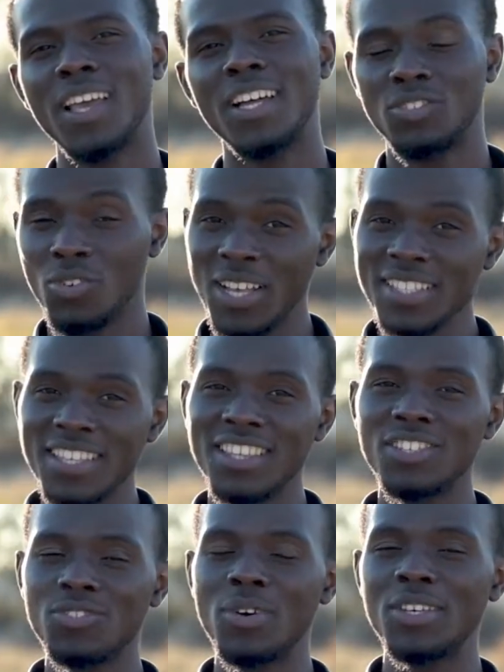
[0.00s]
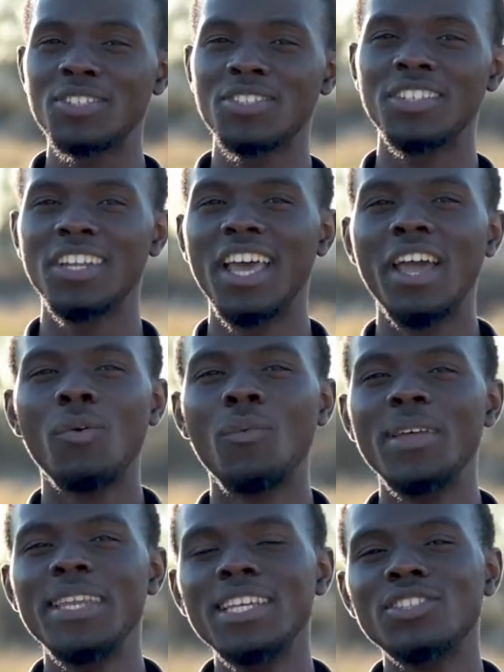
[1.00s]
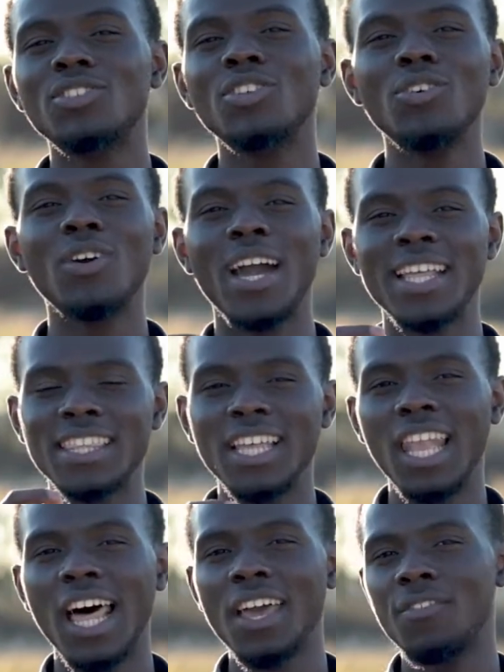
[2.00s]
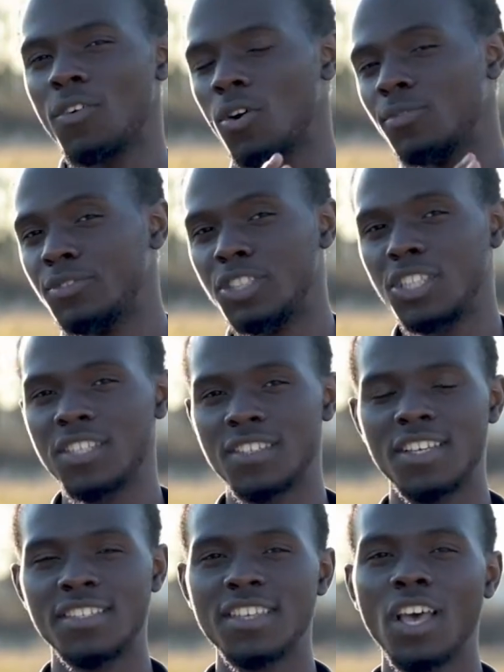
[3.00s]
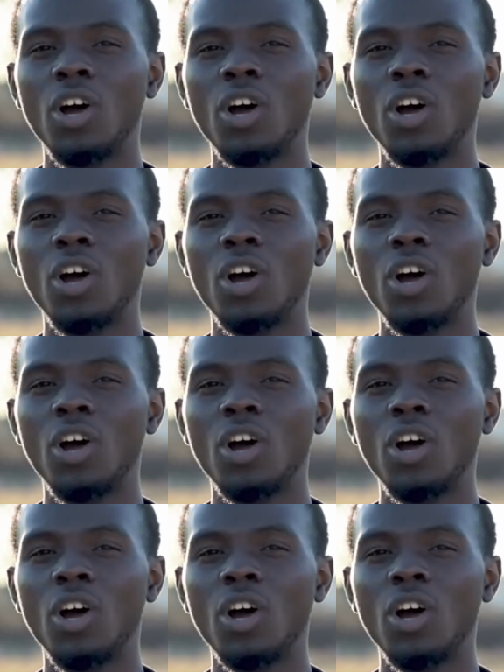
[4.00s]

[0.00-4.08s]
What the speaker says: To answer this question, we need to look at the life of Jesus,